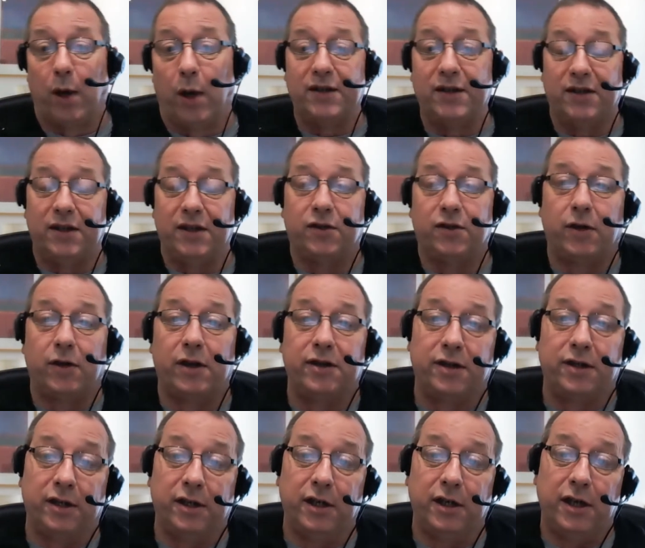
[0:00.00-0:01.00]
prices,
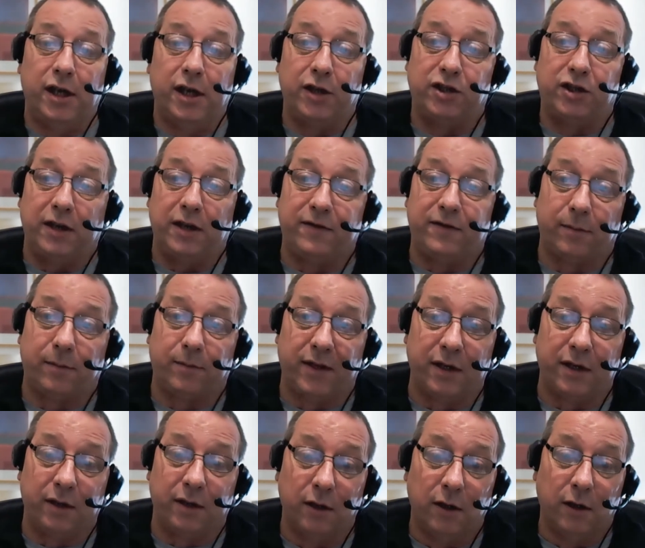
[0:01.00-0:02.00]
trying to achieve
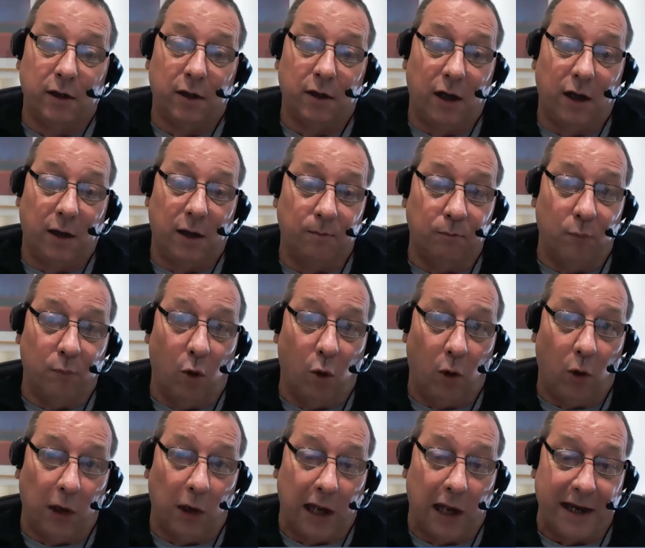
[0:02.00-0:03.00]
something
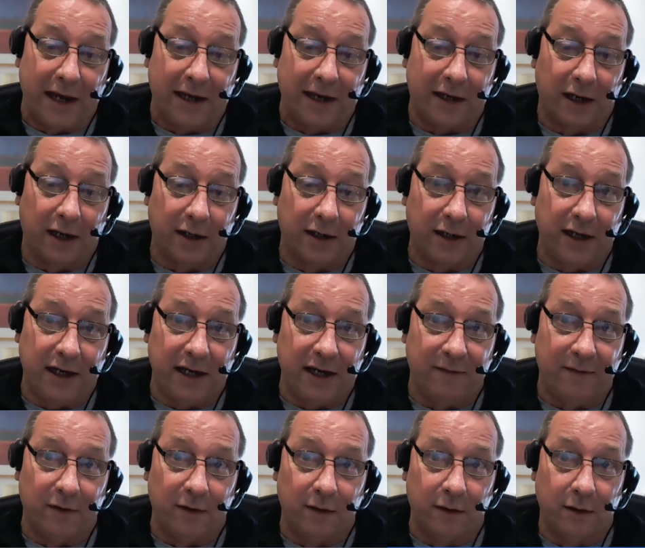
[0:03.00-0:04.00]
more like an
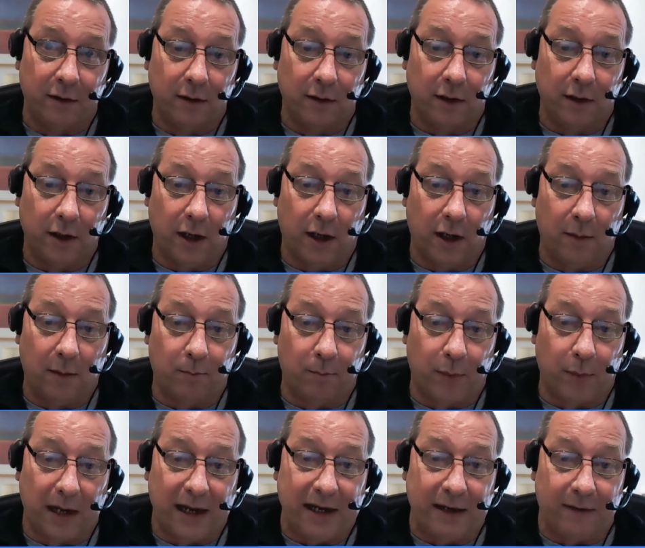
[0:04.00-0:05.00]
even
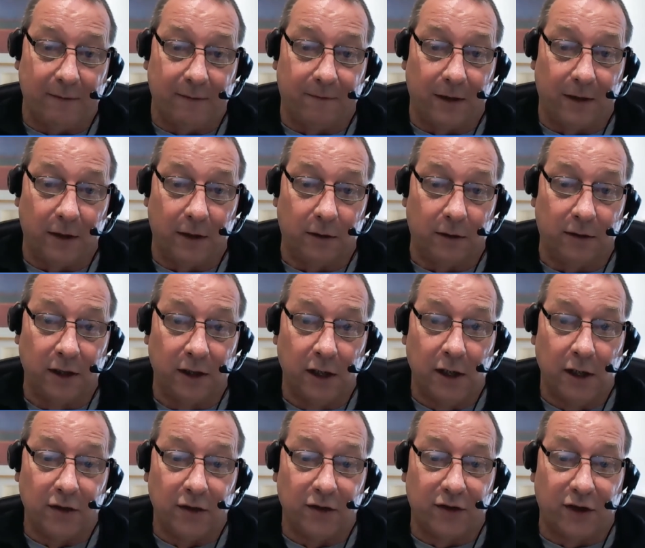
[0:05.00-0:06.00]
playing field.
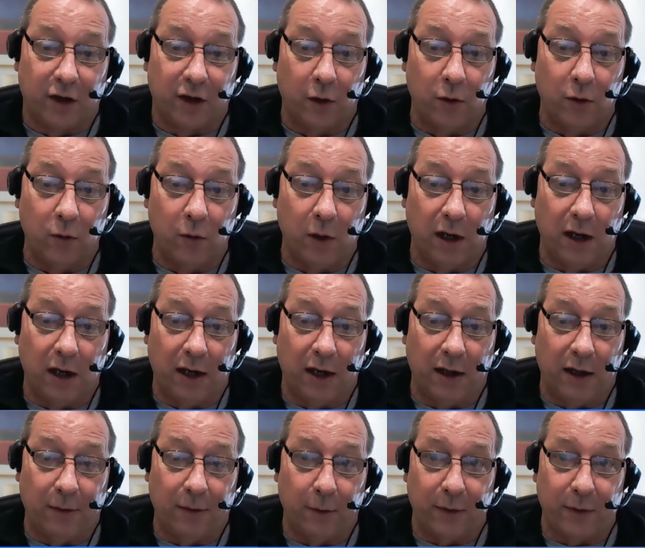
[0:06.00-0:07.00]
So
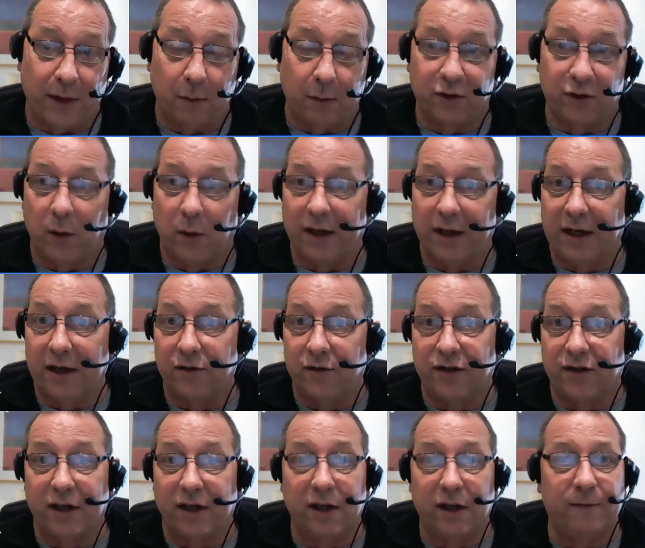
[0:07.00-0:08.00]
I thought that was quite
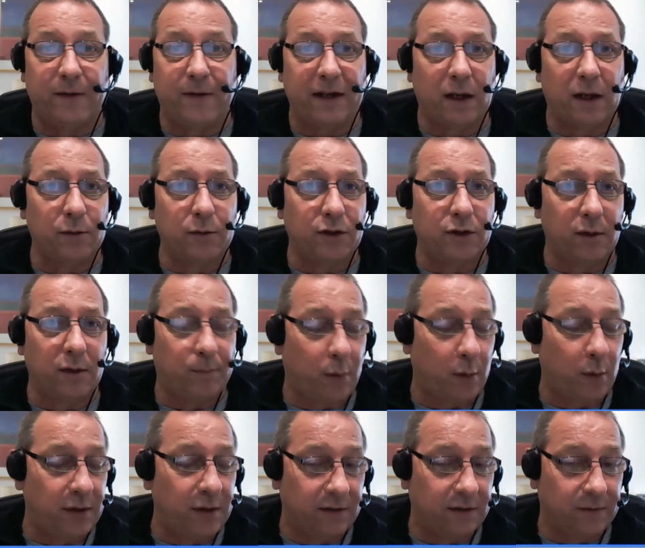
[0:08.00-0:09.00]
interesting, and in fact I was on the
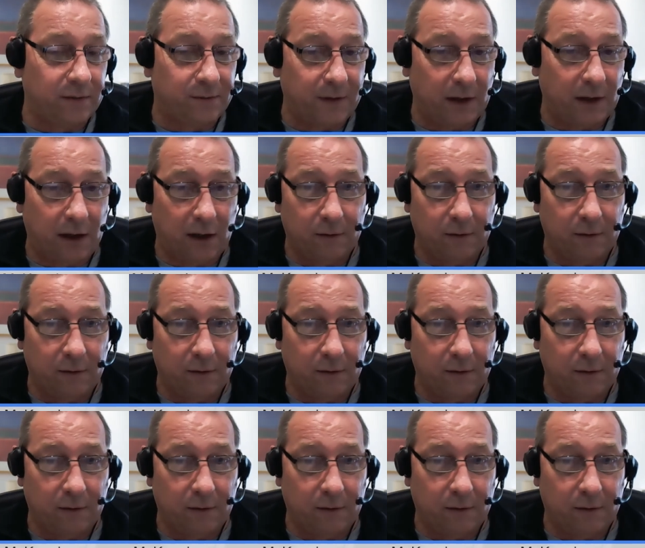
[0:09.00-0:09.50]
point of